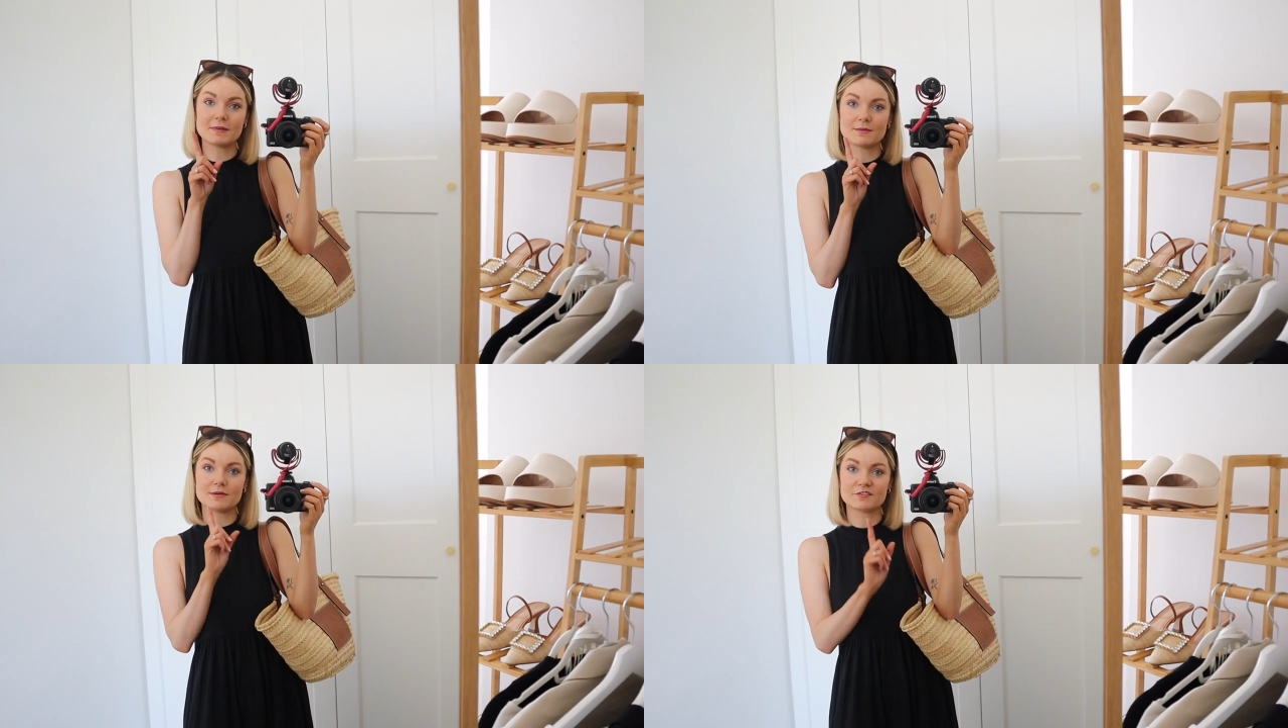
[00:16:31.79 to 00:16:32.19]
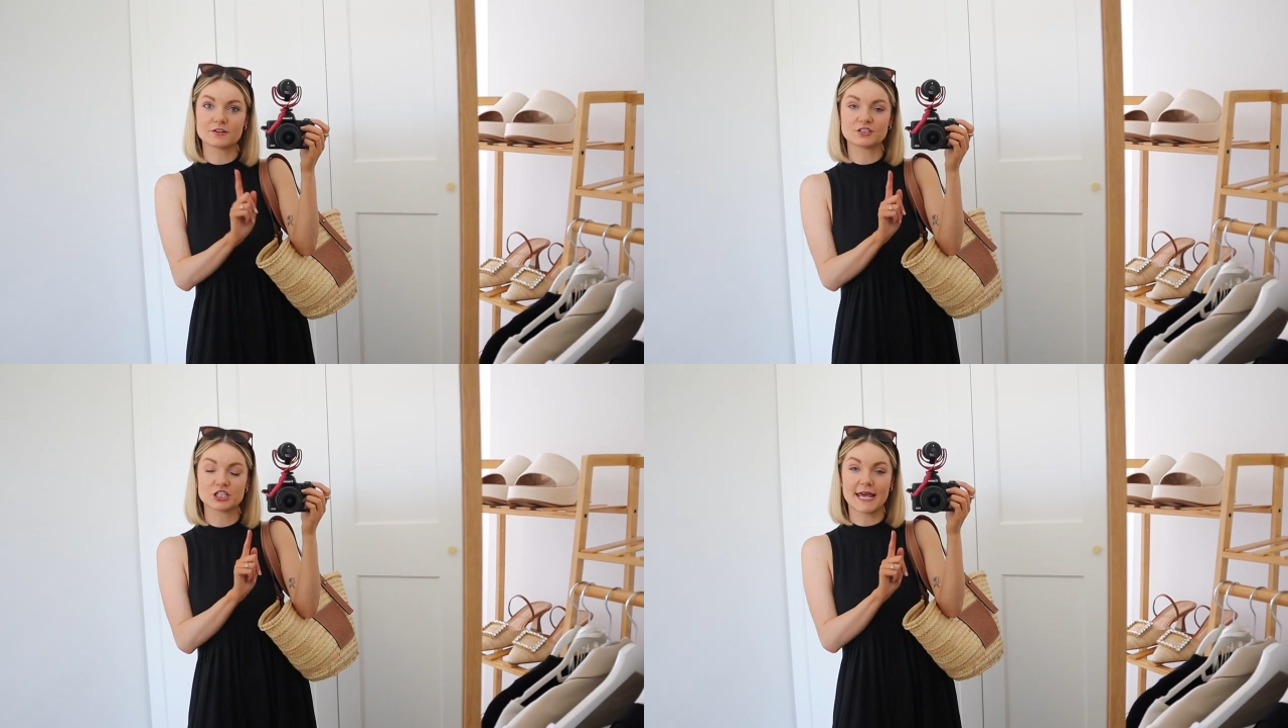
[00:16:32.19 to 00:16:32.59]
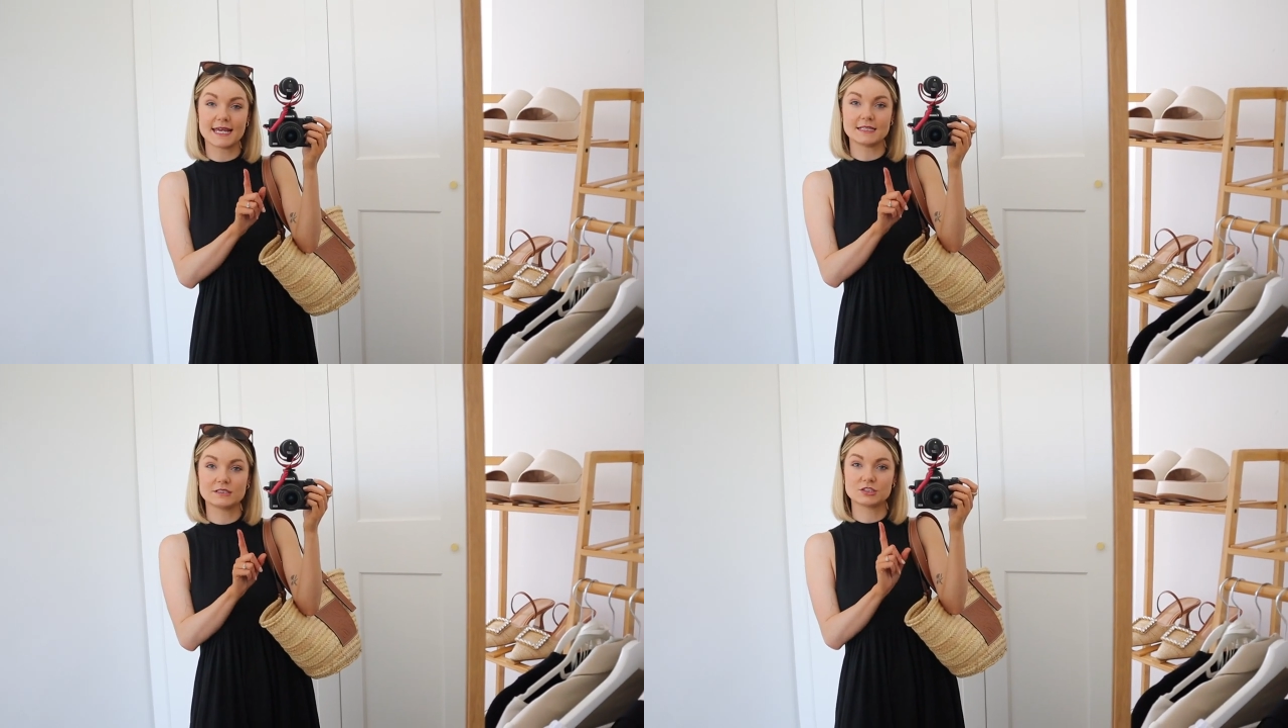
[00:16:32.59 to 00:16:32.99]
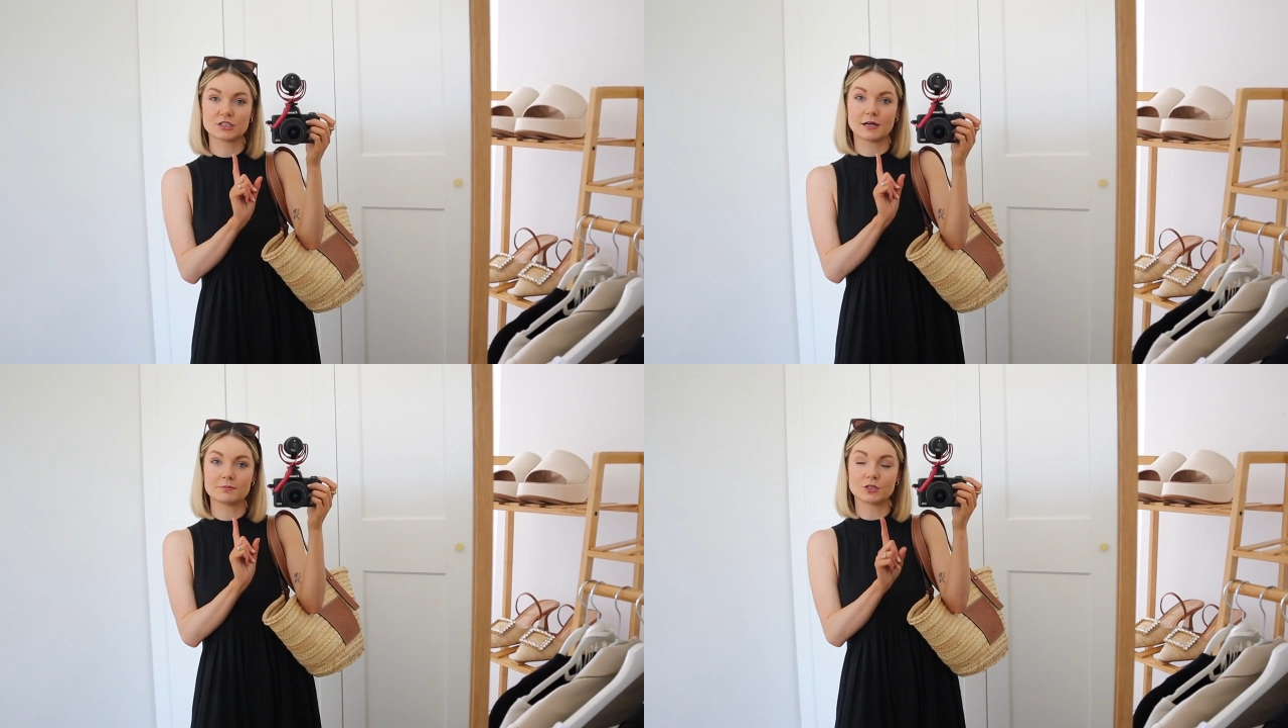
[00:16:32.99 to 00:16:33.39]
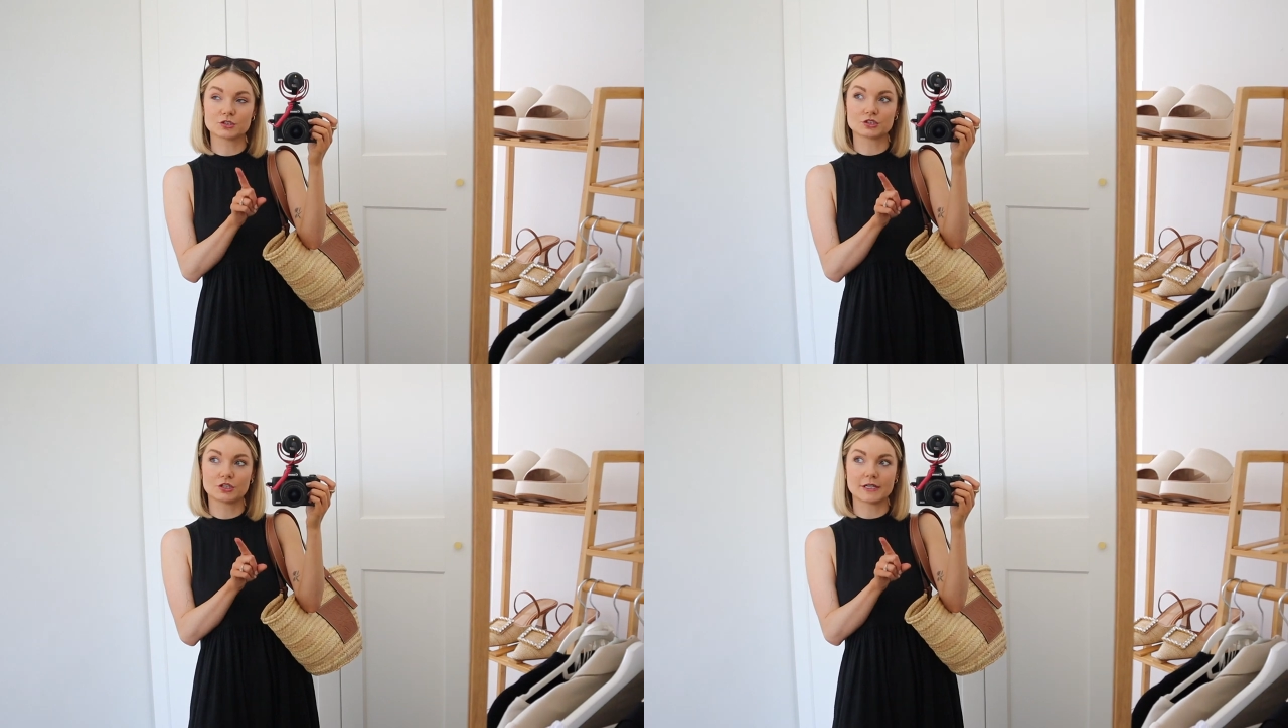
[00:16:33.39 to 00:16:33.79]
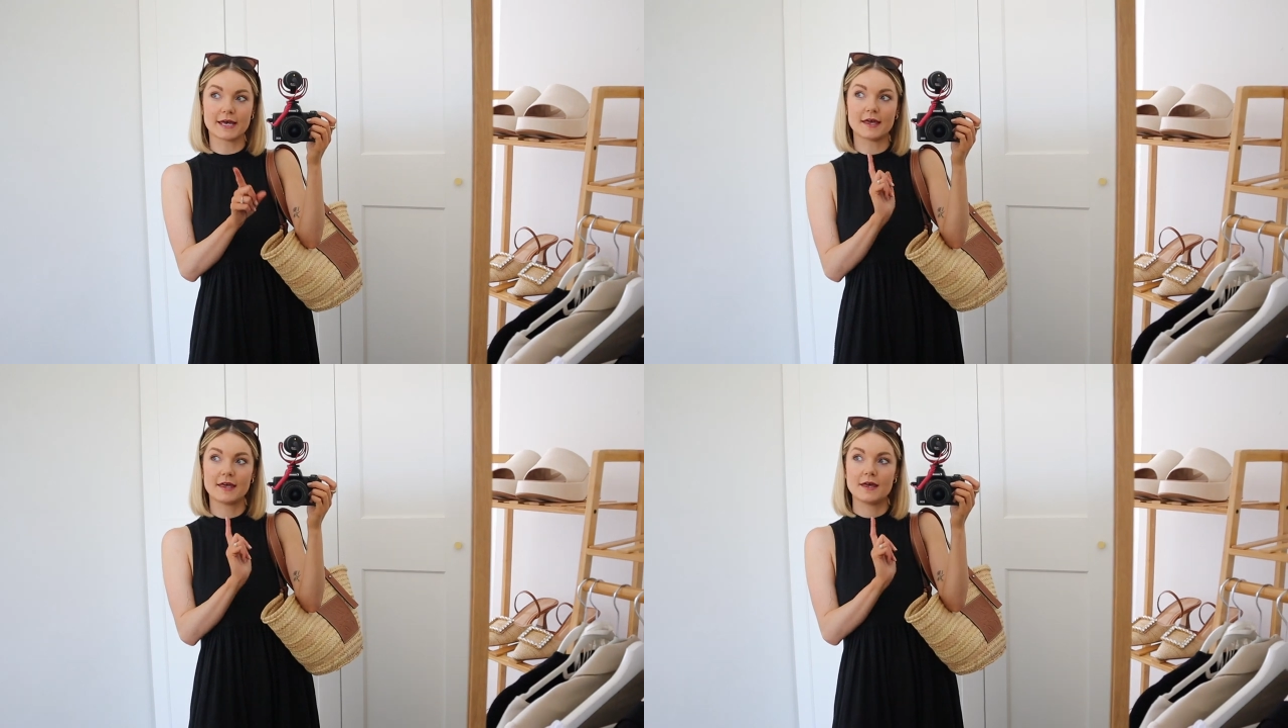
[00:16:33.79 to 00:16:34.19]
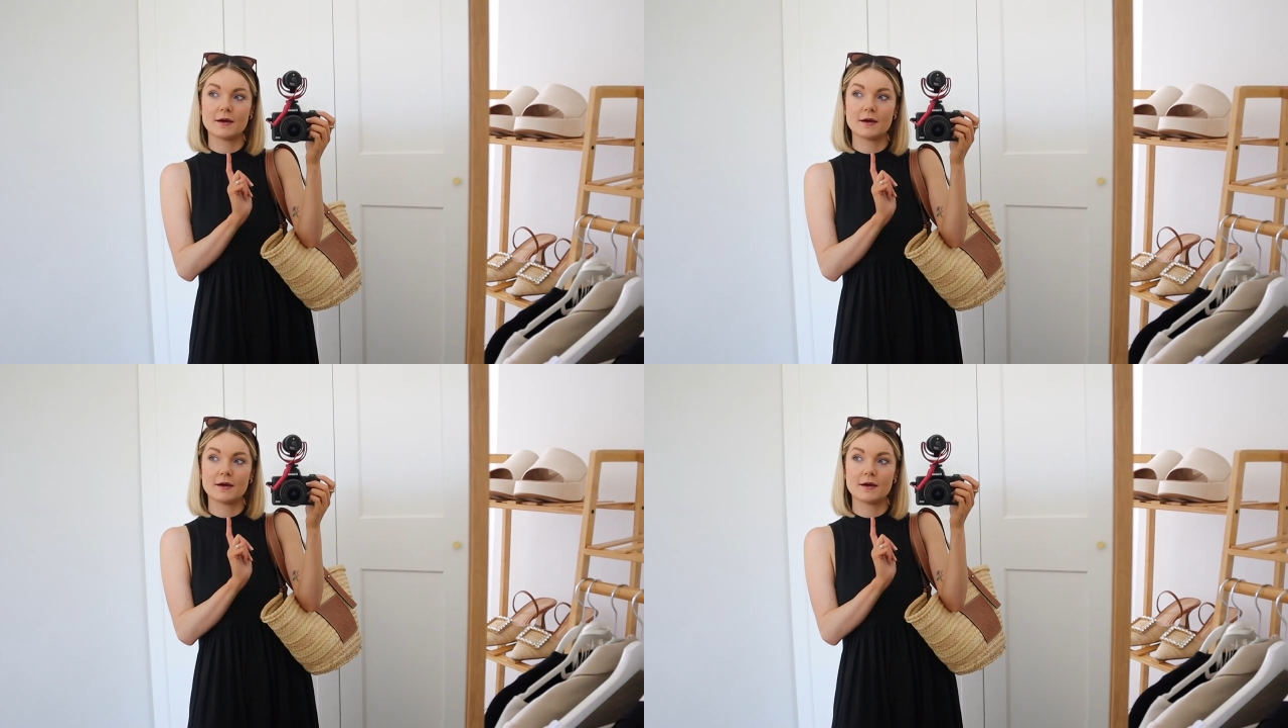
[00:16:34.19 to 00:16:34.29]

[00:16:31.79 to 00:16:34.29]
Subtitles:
maybe for a change. I'm not sure yet.